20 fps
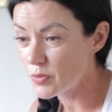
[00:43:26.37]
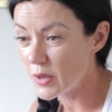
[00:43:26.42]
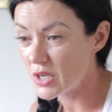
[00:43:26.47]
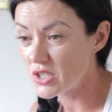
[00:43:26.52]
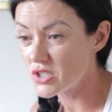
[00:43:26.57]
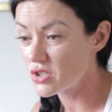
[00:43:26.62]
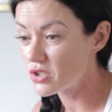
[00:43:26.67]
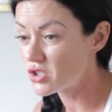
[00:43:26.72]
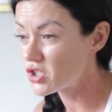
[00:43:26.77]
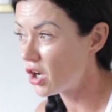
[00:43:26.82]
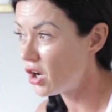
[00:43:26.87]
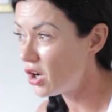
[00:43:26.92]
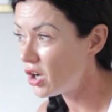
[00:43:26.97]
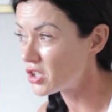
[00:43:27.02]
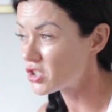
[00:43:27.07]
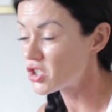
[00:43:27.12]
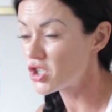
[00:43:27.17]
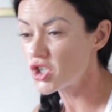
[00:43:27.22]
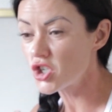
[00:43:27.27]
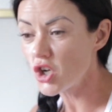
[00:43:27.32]
Because they're
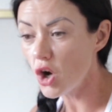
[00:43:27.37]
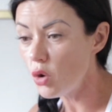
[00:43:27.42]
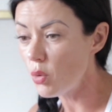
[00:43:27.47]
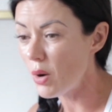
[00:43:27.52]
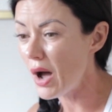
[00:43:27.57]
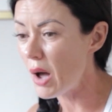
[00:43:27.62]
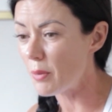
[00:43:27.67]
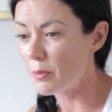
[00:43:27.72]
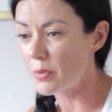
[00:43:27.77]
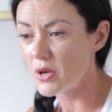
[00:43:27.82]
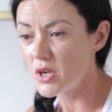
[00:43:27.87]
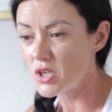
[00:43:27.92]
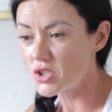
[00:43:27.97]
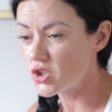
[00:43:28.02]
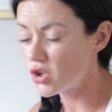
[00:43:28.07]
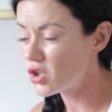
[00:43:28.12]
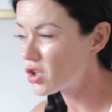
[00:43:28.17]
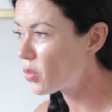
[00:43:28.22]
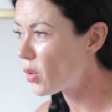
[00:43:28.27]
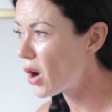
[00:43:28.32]
taught, show up,
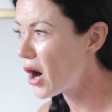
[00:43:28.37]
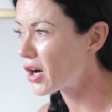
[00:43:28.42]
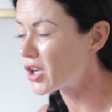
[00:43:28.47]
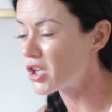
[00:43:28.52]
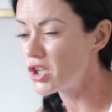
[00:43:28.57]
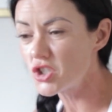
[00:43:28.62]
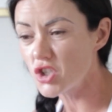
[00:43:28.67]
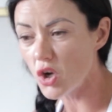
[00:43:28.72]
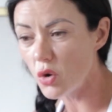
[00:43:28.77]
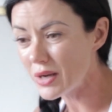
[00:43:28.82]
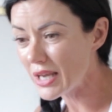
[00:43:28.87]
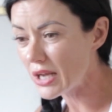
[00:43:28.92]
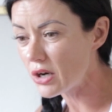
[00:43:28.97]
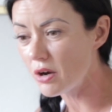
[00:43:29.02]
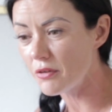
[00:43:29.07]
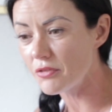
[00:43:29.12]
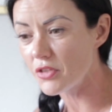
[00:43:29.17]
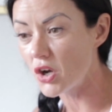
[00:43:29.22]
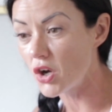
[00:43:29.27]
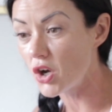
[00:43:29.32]
do the work. You don't get
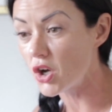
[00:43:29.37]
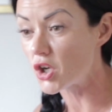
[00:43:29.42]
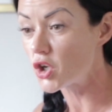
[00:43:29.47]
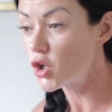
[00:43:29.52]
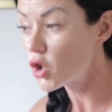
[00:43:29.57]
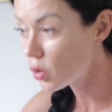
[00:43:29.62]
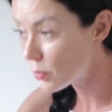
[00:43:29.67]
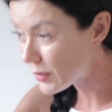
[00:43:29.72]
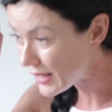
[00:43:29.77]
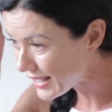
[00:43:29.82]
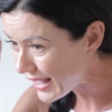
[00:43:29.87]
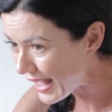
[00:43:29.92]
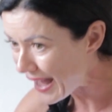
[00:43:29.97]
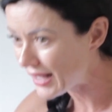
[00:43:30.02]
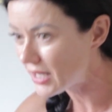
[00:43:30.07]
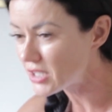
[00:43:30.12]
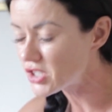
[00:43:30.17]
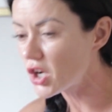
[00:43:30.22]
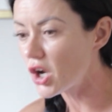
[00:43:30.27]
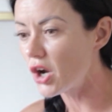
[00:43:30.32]
off the hook. You're being
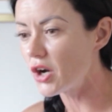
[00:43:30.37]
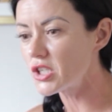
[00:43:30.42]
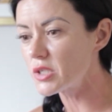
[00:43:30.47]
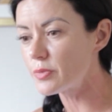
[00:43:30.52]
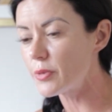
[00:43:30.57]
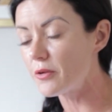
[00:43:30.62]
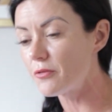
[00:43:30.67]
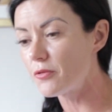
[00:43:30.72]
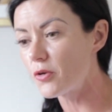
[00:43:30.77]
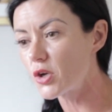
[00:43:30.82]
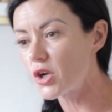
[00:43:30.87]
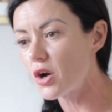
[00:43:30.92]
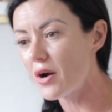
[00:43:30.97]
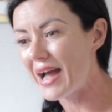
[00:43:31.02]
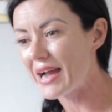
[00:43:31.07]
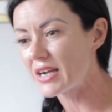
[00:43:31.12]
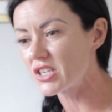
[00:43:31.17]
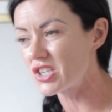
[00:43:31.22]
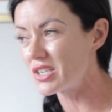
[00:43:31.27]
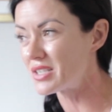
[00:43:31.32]
held accountable for your
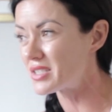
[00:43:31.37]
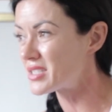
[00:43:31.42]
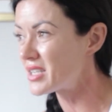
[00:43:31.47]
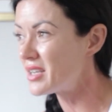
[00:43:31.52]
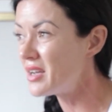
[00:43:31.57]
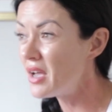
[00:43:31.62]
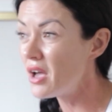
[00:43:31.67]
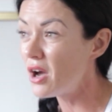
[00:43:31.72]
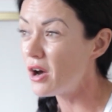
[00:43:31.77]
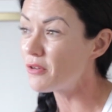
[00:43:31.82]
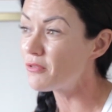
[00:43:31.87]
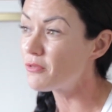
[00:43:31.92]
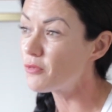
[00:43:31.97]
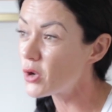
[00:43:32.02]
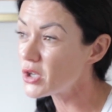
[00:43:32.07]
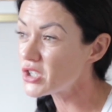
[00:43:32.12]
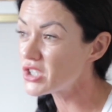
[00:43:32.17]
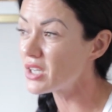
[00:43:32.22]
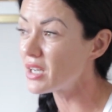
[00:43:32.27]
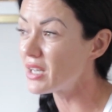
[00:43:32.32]
actions.
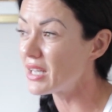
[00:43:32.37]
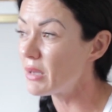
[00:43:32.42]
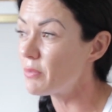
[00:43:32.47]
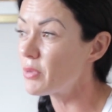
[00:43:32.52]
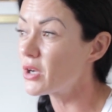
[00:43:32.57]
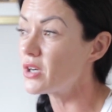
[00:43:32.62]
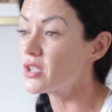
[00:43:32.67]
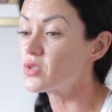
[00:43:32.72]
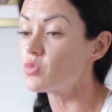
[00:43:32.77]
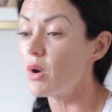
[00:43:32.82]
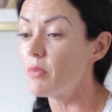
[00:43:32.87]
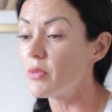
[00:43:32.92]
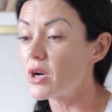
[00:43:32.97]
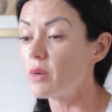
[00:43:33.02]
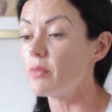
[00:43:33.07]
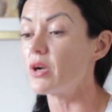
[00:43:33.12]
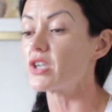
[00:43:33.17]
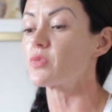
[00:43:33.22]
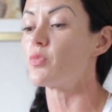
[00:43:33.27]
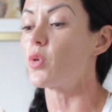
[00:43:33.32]
Unfortunately, because women
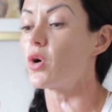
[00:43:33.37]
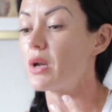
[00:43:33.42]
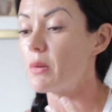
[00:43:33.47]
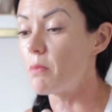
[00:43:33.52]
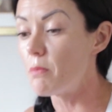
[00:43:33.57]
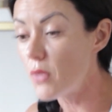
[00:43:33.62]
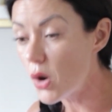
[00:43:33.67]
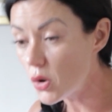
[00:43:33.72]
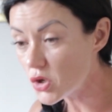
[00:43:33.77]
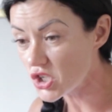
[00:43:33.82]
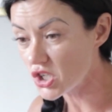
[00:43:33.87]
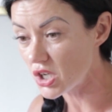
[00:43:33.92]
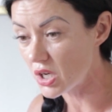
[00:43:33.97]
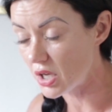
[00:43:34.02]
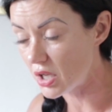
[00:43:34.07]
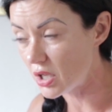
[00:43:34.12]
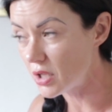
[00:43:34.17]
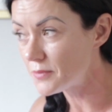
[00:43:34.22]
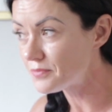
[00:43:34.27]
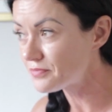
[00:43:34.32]
are much more
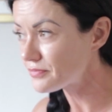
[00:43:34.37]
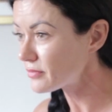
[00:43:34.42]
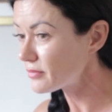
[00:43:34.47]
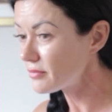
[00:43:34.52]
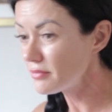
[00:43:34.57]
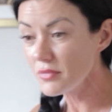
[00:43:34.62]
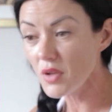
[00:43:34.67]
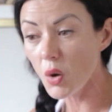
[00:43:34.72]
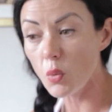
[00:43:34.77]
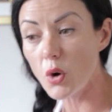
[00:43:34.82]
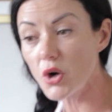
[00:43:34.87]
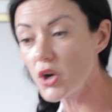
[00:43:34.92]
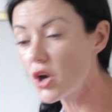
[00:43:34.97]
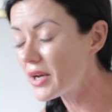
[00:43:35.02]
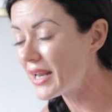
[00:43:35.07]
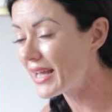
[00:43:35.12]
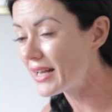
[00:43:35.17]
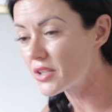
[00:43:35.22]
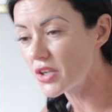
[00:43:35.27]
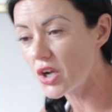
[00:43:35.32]
emotional, we're
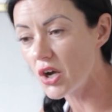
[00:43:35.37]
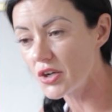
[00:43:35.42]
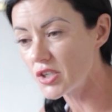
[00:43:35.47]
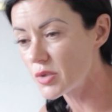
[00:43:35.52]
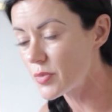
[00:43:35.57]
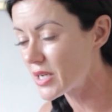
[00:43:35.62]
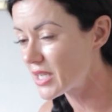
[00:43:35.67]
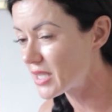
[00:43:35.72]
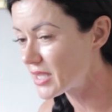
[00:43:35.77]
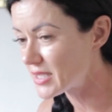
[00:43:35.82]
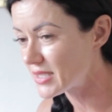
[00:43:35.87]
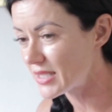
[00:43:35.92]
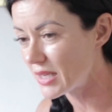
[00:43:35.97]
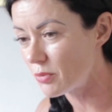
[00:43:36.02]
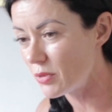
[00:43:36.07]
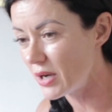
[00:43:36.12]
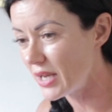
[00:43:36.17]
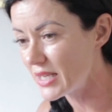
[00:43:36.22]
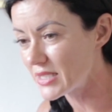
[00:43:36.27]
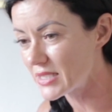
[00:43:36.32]
not held accountable in the
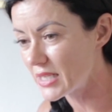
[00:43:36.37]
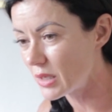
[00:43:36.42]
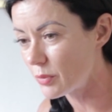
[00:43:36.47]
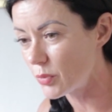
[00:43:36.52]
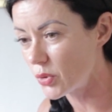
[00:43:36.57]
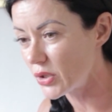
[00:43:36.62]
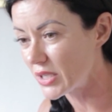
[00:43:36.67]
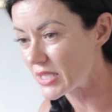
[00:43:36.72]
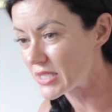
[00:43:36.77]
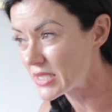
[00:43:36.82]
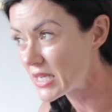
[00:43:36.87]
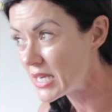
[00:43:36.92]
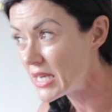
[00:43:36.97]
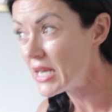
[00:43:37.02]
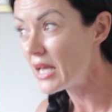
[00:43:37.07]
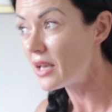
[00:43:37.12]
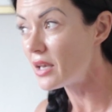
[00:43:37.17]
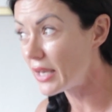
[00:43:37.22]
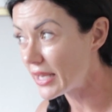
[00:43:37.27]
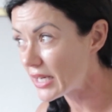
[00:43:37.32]
same way as little boys.
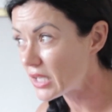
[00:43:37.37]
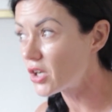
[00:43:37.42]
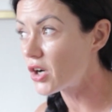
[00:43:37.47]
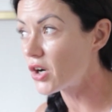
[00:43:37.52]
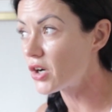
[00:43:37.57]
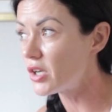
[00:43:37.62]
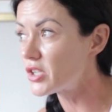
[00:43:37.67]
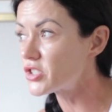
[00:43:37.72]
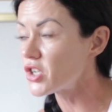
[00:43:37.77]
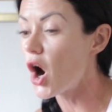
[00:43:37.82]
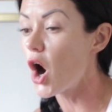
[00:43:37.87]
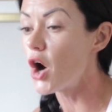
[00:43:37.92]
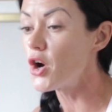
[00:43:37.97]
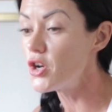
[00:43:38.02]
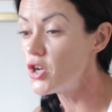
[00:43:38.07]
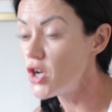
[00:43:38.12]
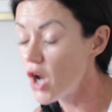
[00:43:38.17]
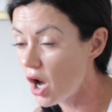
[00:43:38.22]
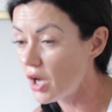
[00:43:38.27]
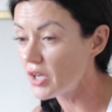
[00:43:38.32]
Little girls are
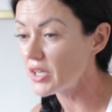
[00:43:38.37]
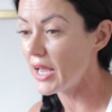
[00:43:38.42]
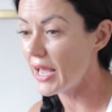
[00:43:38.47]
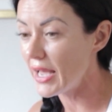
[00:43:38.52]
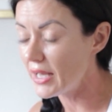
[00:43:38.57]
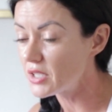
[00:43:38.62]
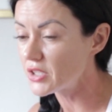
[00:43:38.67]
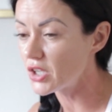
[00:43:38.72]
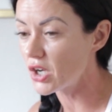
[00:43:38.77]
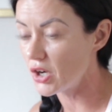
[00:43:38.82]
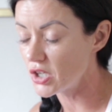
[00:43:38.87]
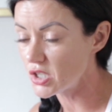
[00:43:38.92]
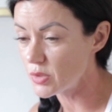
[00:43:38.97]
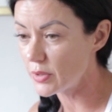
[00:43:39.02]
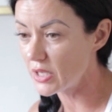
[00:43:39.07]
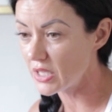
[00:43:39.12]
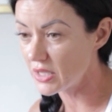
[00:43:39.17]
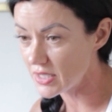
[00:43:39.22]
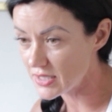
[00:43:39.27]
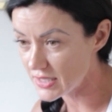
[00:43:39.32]
not held
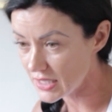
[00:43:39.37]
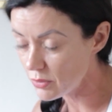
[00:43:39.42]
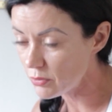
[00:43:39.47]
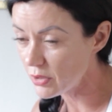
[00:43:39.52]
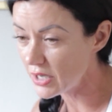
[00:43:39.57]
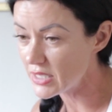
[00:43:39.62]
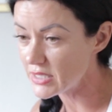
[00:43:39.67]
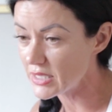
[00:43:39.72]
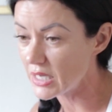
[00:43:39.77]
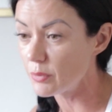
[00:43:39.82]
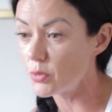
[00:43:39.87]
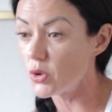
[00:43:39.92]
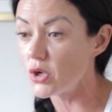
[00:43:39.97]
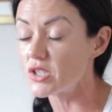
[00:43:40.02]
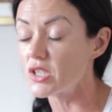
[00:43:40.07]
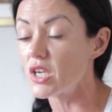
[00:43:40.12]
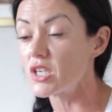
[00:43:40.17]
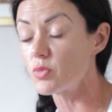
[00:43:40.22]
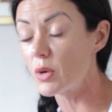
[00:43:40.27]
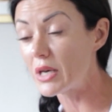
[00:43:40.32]
accountable in the same way as little
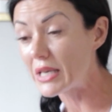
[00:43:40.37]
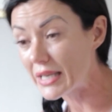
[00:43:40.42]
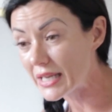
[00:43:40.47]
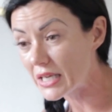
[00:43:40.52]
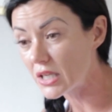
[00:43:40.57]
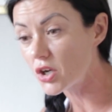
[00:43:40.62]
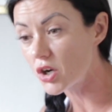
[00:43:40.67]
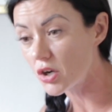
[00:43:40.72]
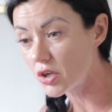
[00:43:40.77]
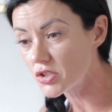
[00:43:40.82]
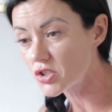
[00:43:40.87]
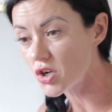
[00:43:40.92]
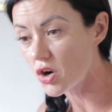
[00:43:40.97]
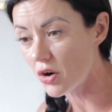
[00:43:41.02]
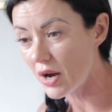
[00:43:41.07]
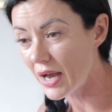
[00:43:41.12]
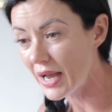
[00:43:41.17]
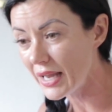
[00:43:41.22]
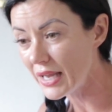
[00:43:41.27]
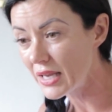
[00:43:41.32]
boys. Because when little girls
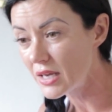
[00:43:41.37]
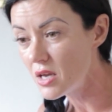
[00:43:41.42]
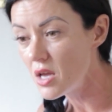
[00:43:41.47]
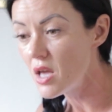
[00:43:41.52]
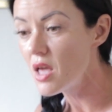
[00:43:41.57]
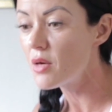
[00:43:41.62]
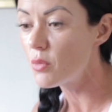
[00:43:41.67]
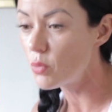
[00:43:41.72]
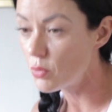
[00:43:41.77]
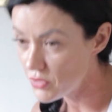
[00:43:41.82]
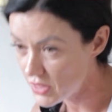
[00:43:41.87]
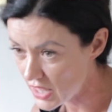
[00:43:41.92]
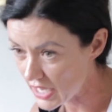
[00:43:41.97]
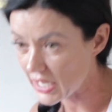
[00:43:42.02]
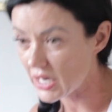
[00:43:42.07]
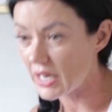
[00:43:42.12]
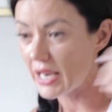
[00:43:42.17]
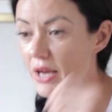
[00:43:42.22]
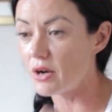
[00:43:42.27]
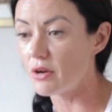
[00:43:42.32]
cry, they
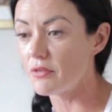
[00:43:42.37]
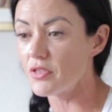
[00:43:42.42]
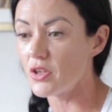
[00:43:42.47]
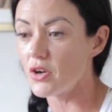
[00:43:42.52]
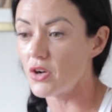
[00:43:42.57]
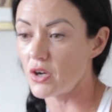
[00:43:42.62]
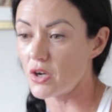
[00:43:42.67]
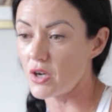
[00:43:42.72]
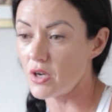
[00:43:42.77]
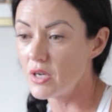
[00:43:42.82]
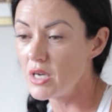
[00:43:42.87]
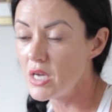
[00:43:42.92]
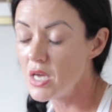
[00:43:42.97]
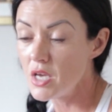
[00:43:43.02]
get let off the hook.